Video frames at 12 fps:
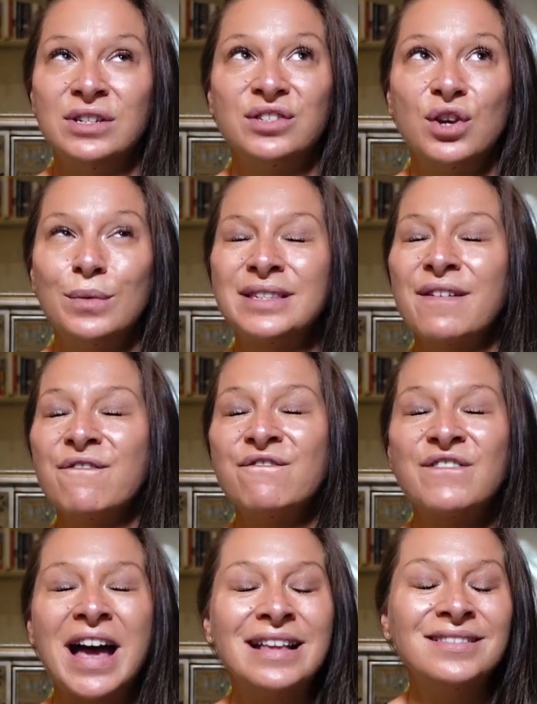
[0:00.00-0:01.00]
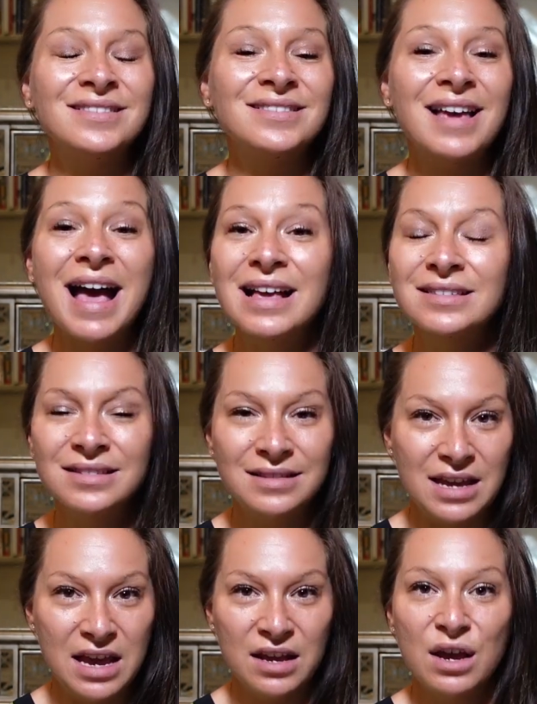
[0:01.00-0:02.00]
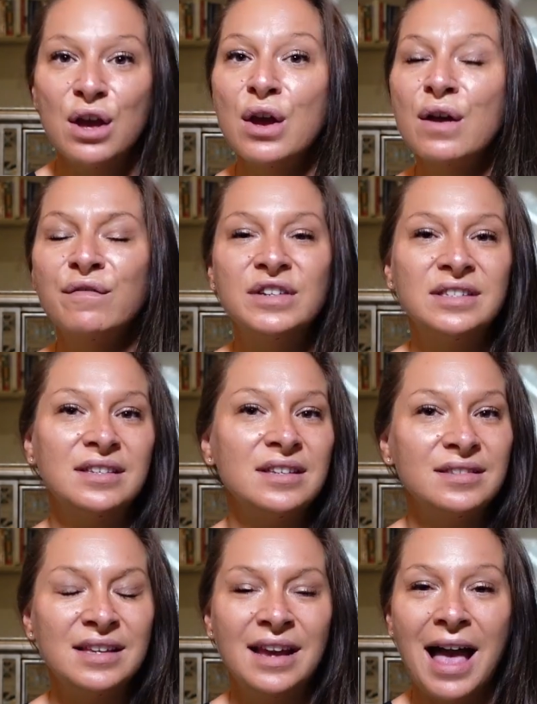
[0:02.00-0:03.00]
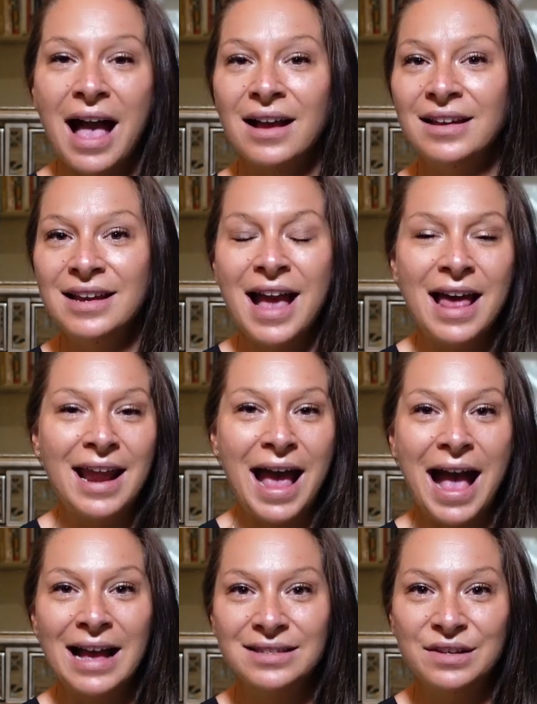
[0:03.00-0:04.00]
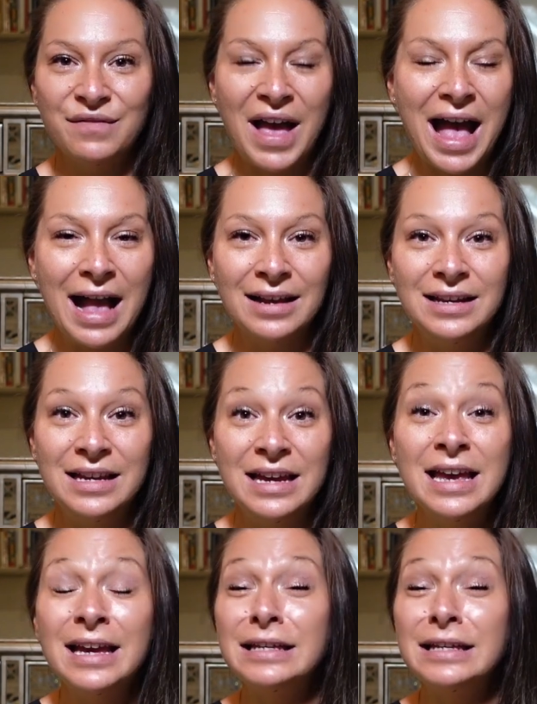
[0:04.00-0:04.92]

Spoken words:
So it's fantastic for cystic acne and active acne,